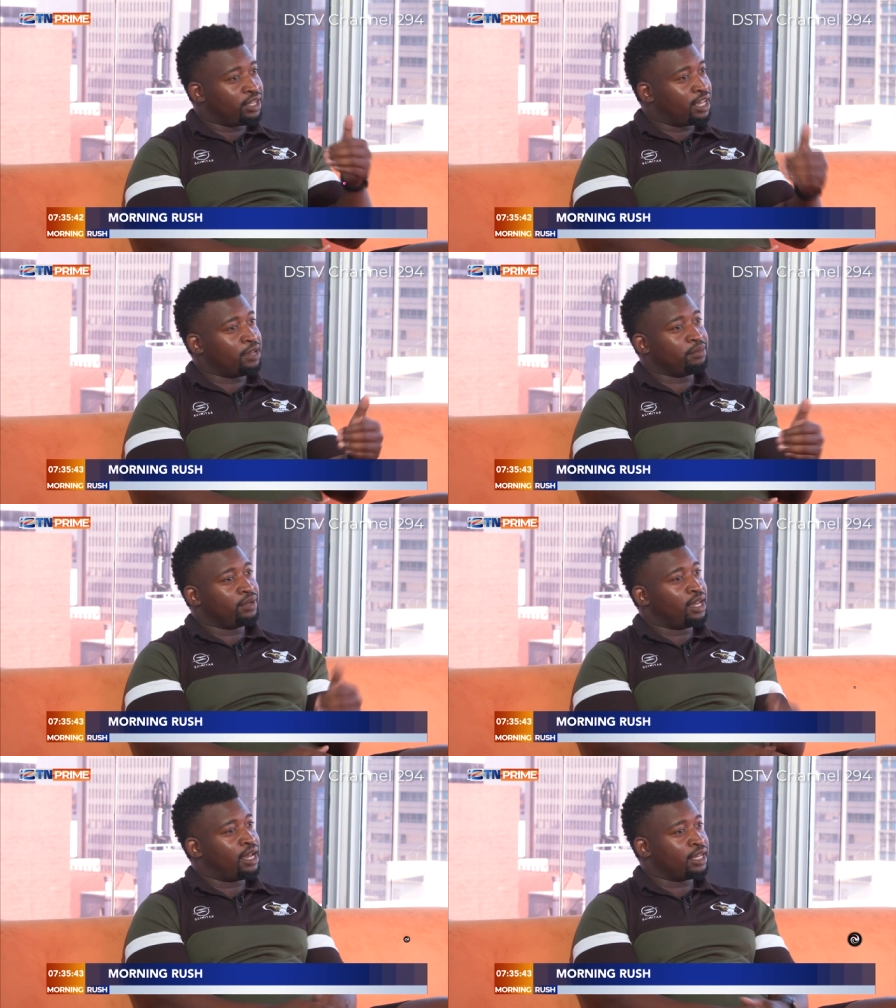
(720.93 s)
game
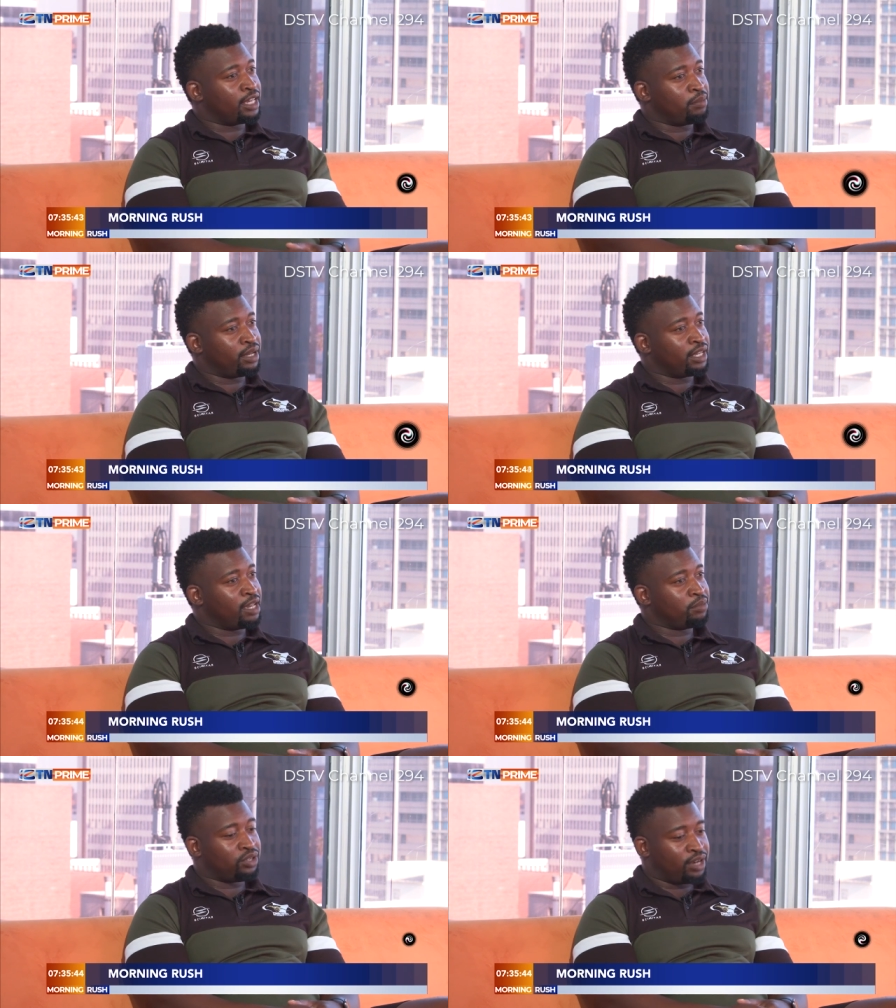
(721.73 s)
uh, game by
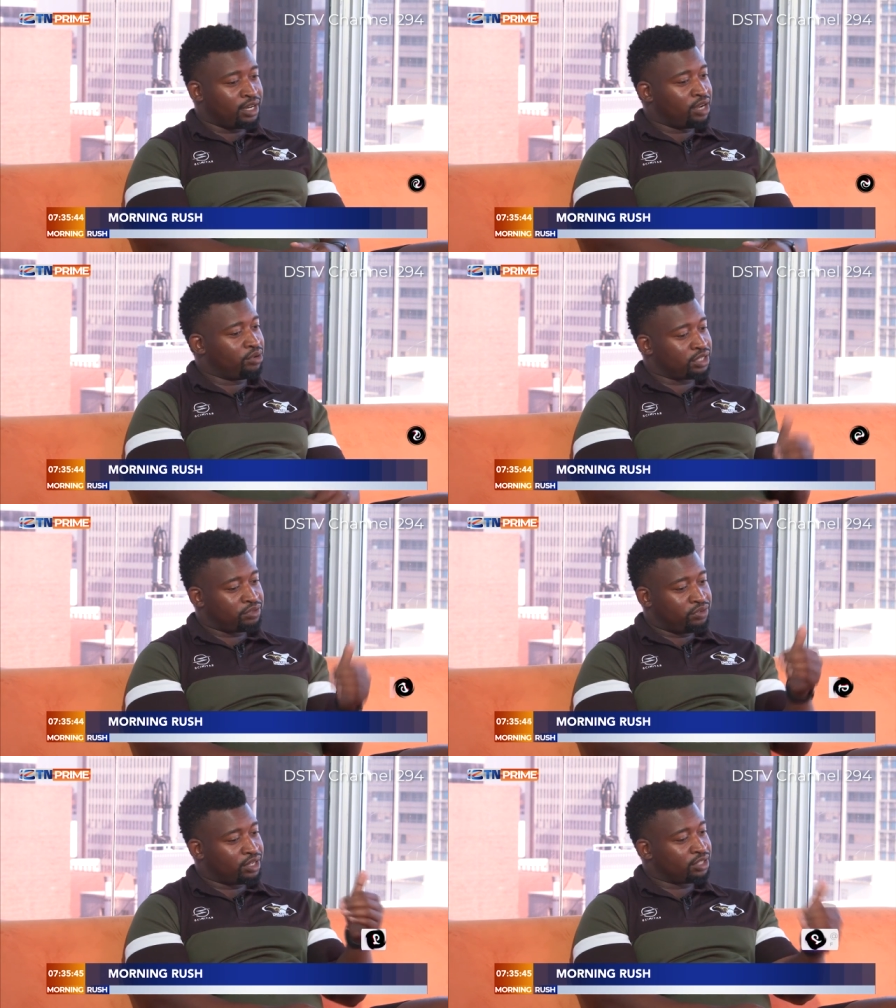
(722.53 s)
game. So right now we're
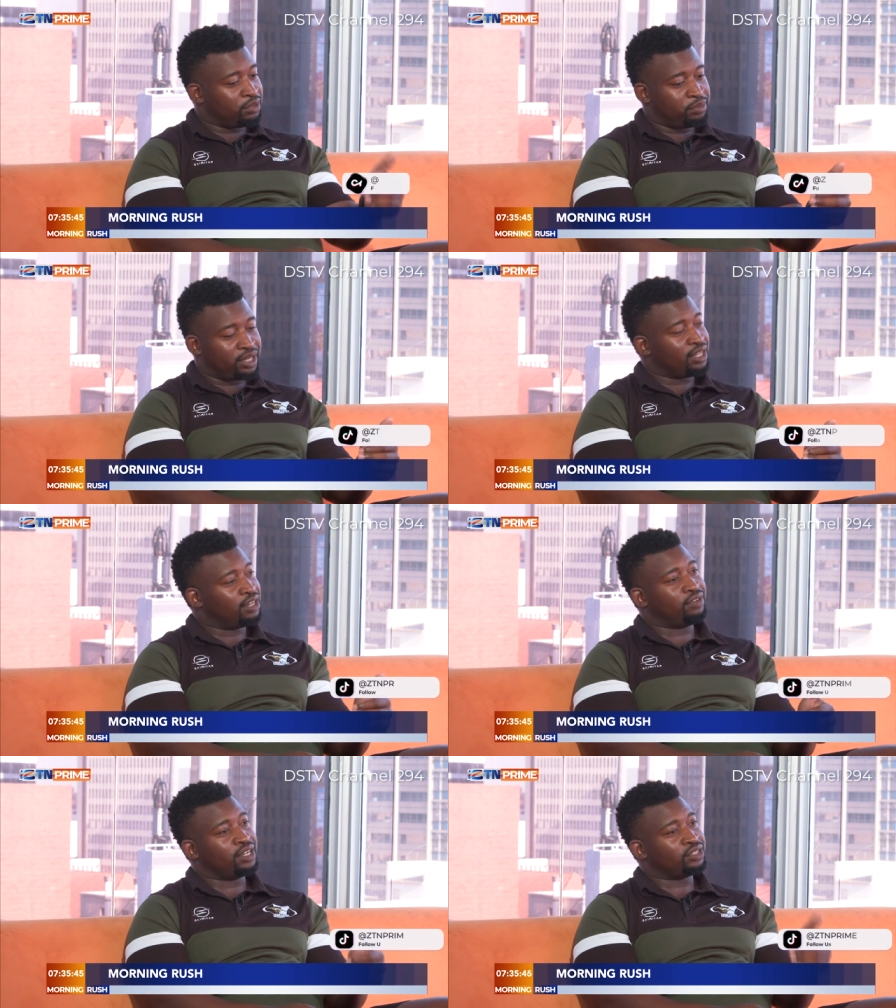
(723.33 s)
just focused on
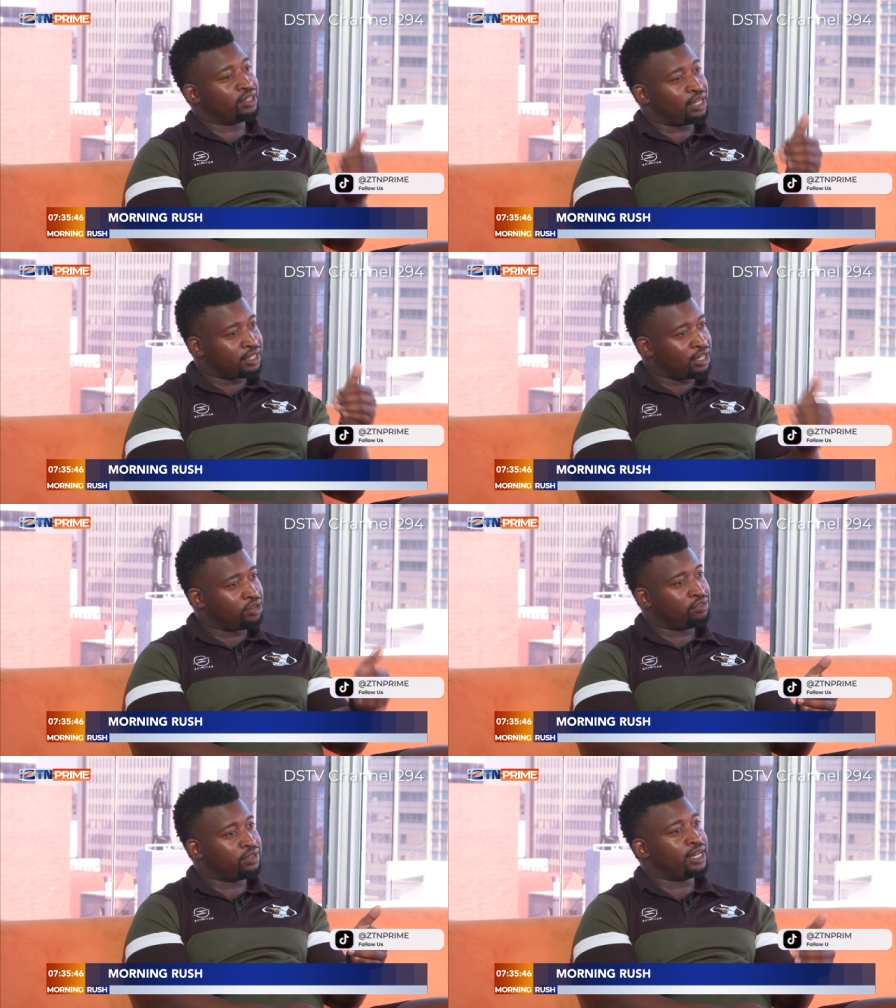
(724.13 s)
Burkina Faso. That
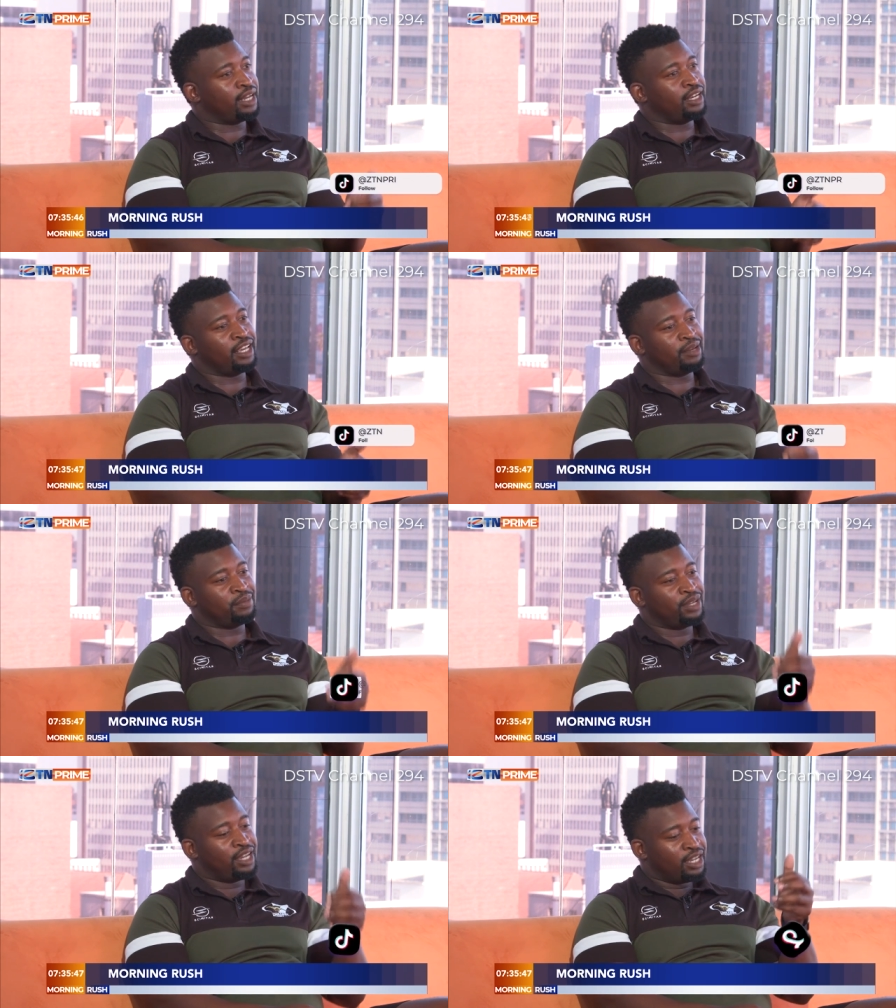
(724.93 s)
kickoff at 9 a.m.